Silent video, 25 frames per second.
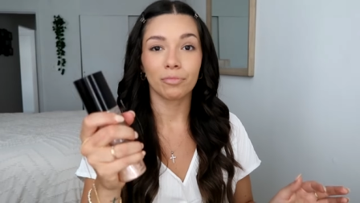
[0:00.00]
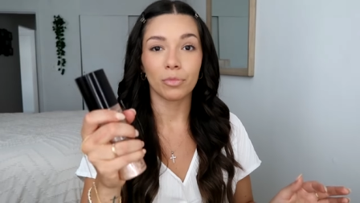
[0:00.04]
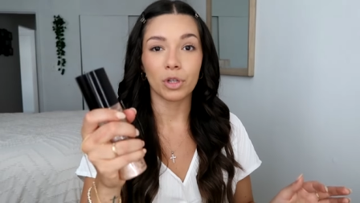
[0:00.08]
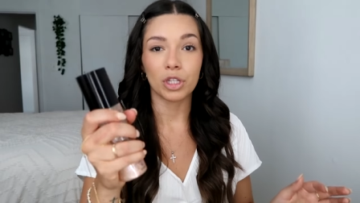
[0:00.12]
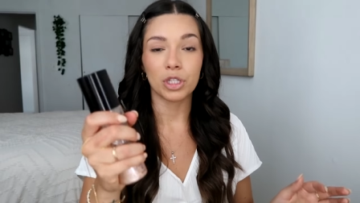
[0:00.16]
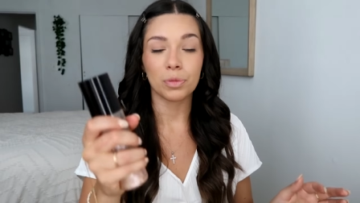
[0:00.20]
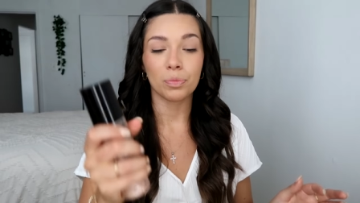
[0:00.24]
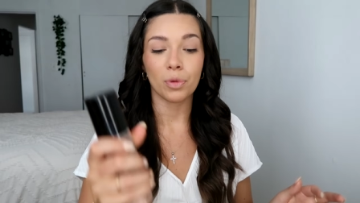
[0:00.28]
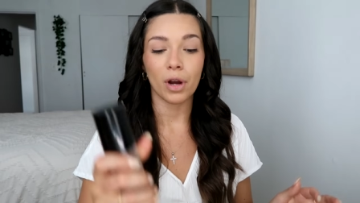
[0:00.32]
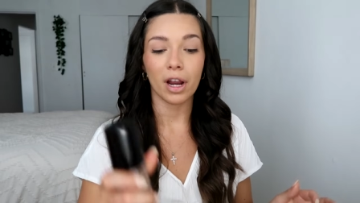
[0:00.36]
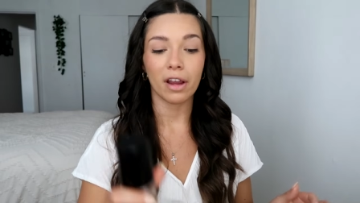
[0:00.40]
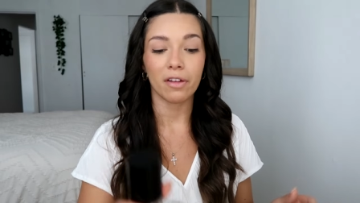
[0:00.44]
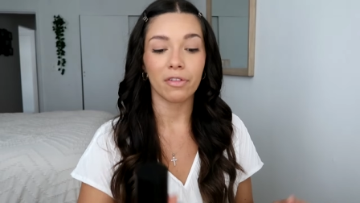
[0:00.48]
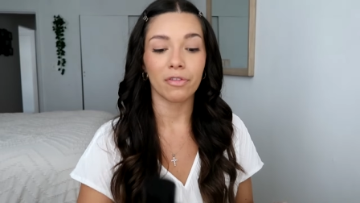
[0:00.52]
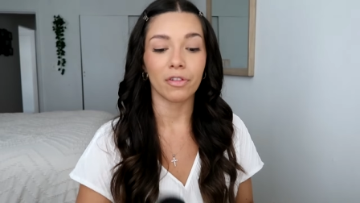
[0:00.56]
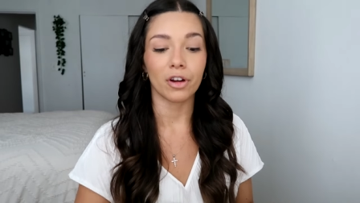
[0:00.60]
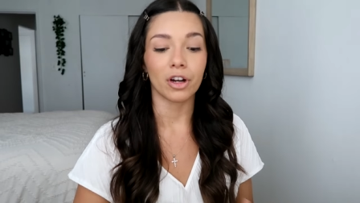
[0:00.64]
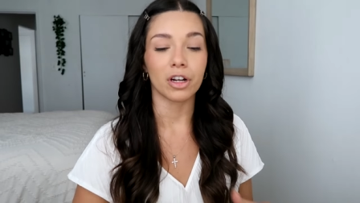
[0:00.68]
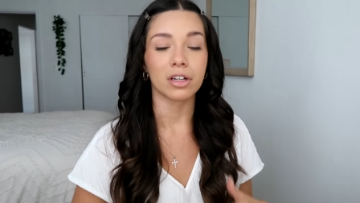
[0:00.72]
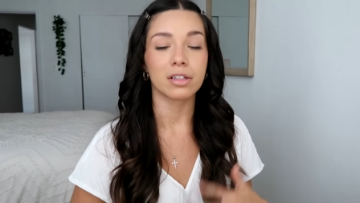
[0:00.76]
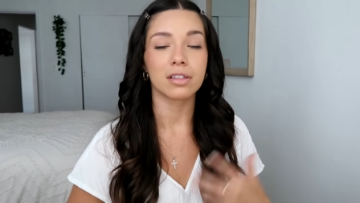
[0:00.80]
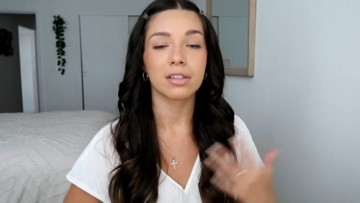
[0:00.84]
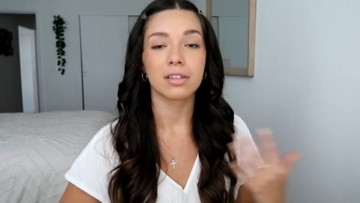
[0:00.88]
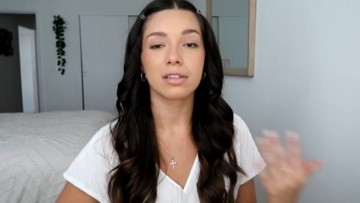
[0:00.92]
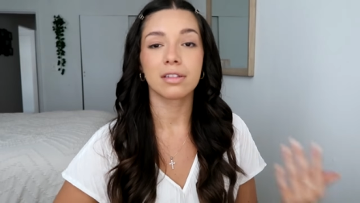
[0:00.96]
we spray
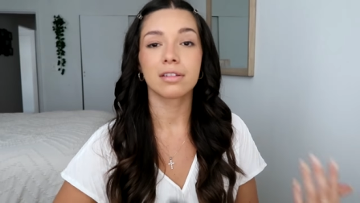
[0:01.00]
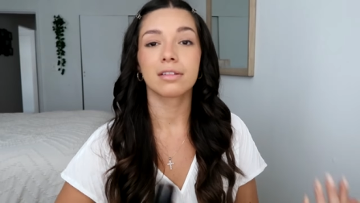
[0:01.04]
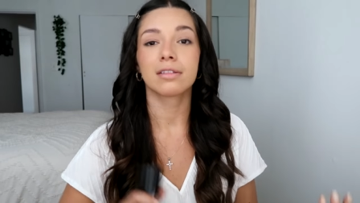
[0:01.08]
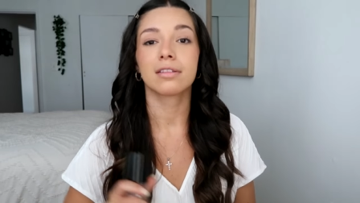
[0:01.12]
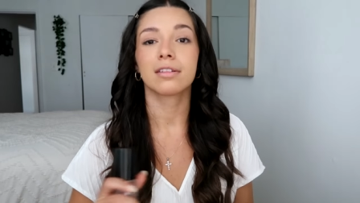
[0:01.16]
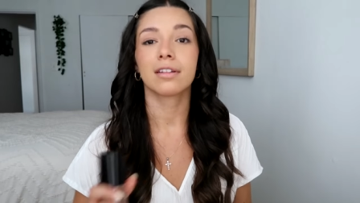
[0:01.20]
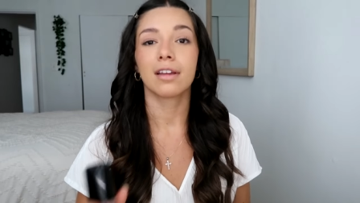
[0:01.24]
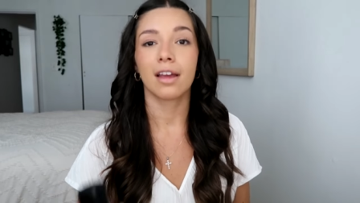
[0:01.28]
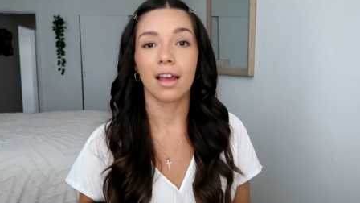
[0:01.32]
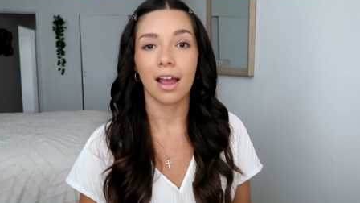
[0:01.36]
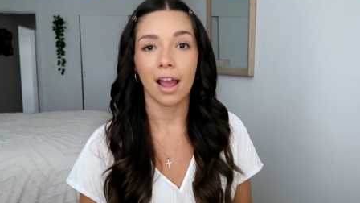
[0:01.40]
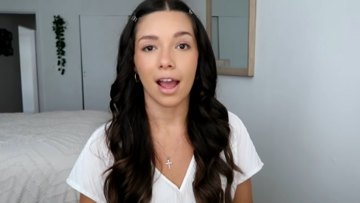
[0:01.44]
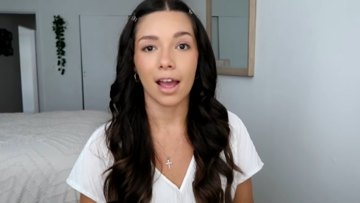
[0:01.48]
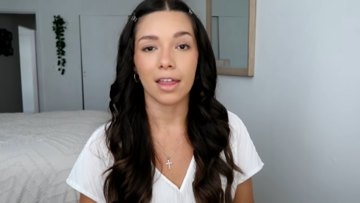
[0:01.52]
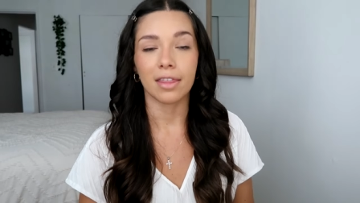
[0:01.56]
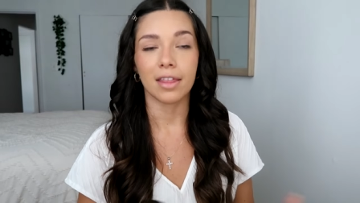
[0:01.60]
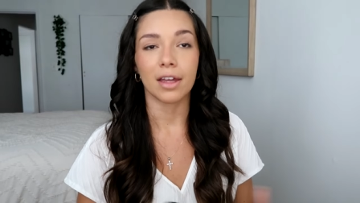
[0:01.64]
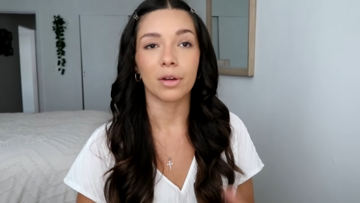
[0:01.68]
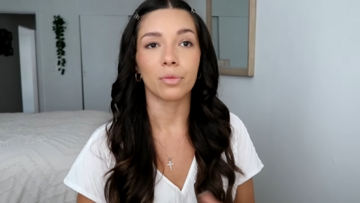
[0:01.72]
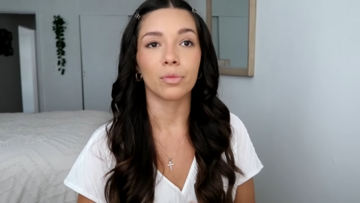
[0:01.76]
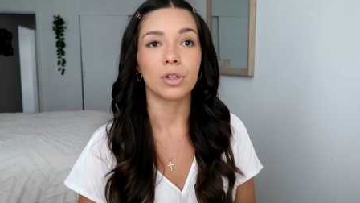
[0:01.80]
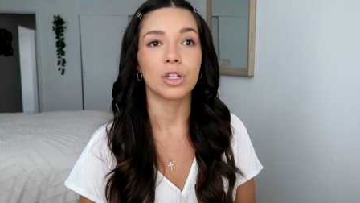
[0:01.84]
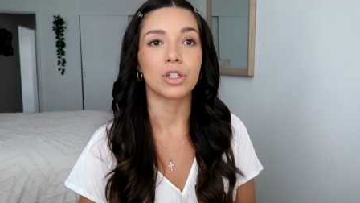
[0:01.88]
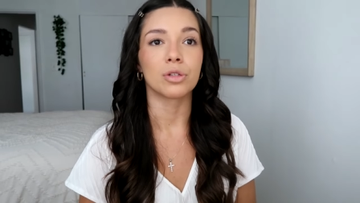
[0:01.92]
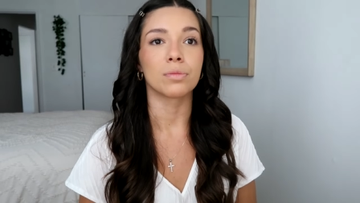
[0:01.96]
first and
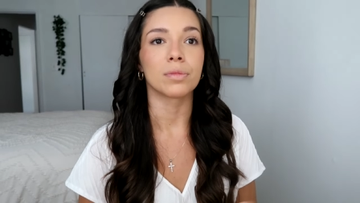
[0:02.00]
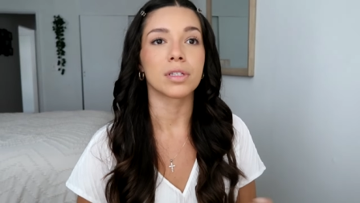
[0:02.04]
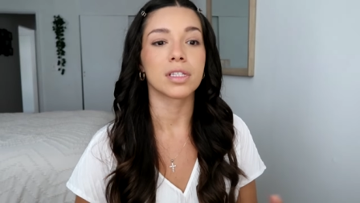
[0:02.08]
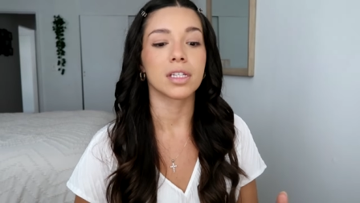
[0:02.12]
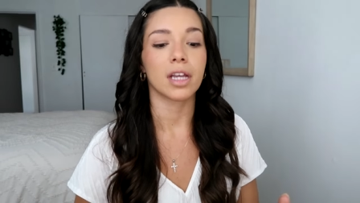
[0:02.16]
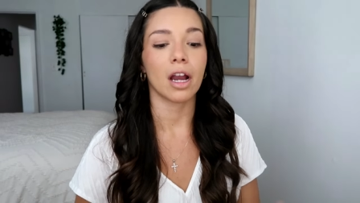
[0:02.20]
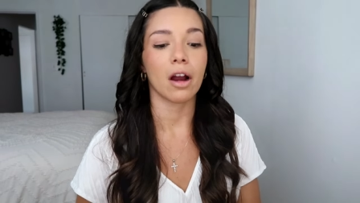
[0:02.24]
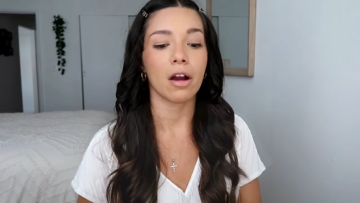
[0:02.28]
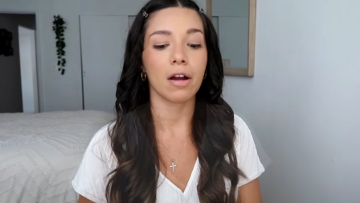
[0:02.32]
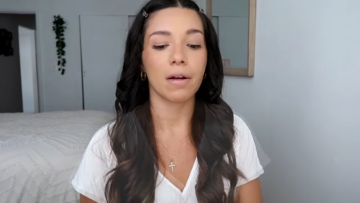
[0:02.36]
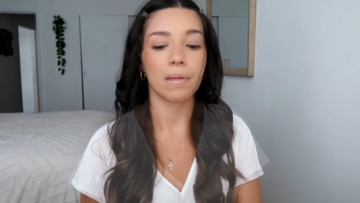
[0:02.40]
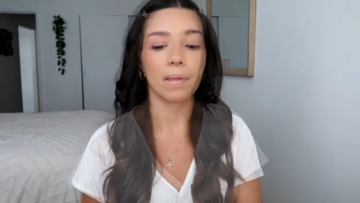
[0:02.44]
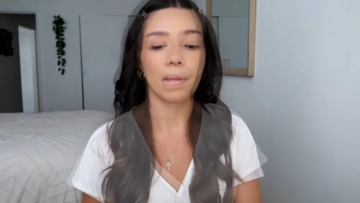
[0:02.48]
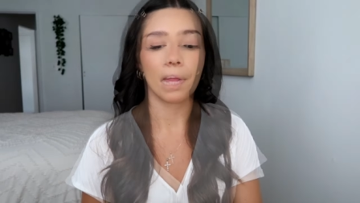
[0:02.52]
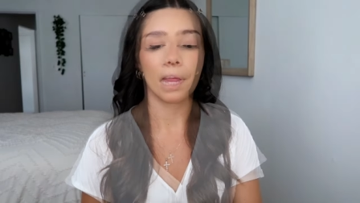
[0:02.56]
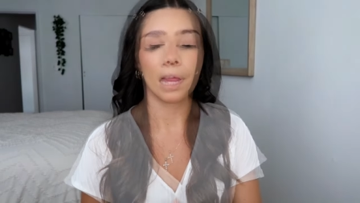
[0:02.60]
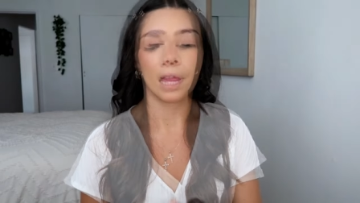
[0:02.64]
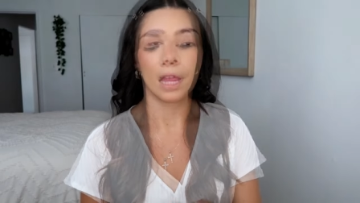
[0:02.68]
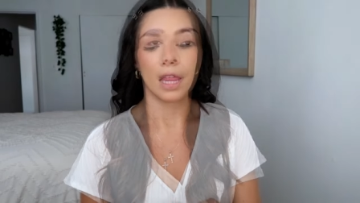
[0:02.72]
then we do mascara.